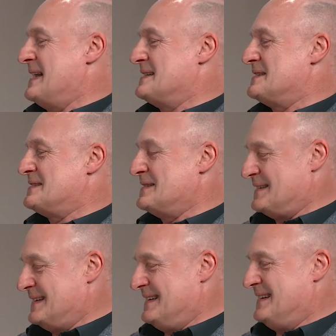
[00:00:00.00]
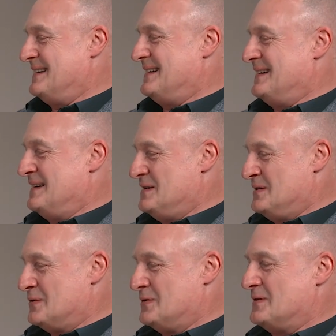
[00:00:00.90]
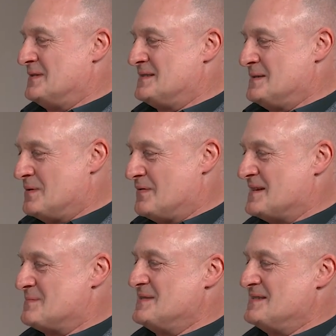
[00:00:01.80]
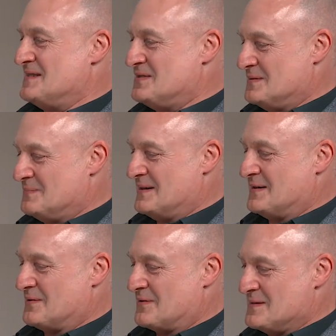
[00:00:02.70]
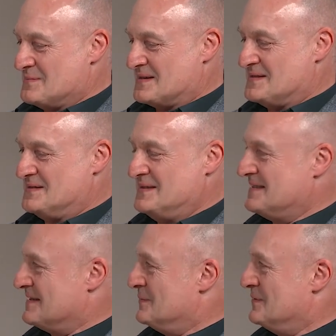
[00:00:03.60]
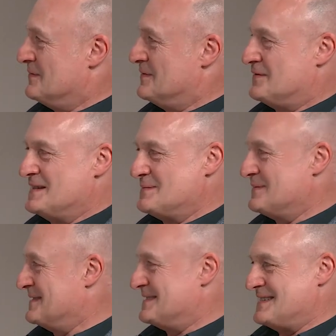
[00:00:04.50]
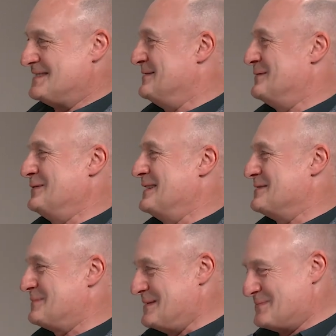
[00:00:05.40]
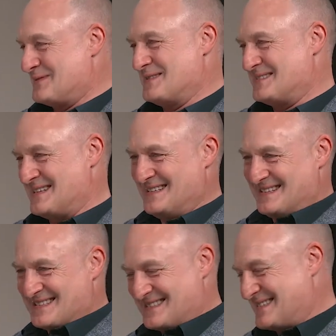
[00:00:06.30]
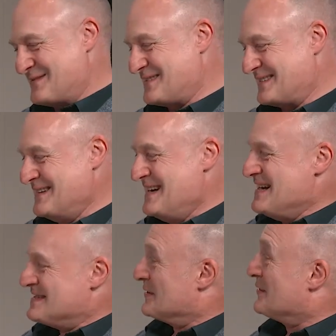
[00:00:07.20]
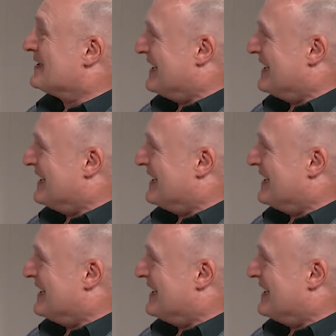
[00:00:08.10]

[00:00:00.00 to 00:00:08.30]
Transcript: And certainly your Superflux business should be able to grow, because you need to go and work for Facebook and Tesla and all those people, because they need this stuff. So good